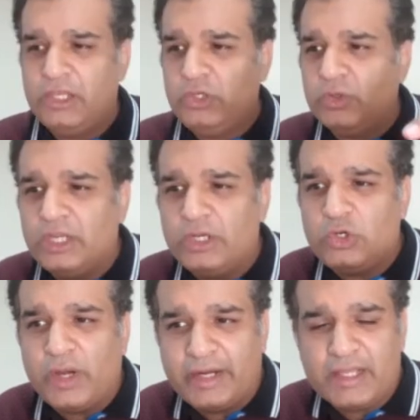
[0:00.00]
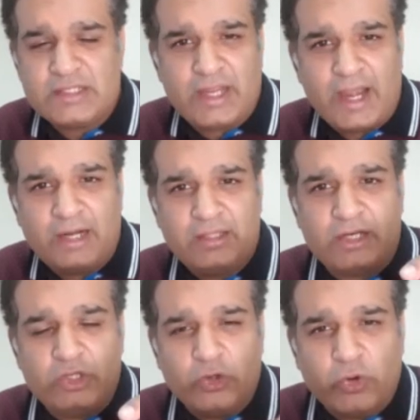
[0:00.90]
You need to understand
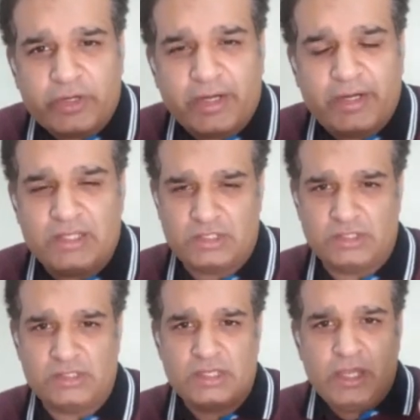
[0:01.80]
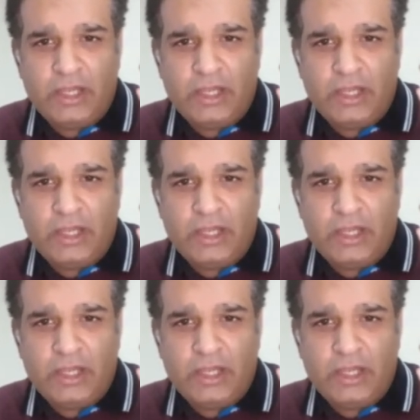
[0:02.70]
that your credentials,